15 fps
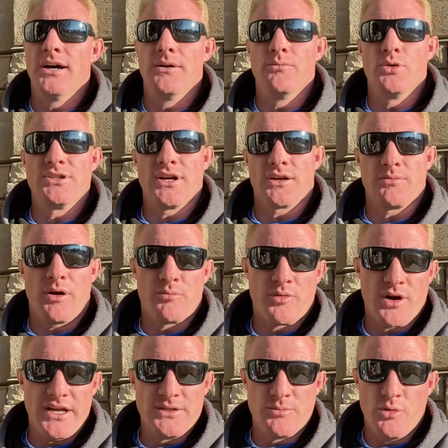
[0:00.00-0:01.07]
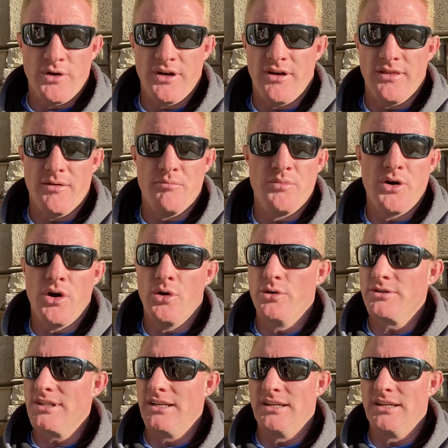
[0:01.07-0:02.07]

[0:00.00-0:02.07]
We talked about price point on the boat,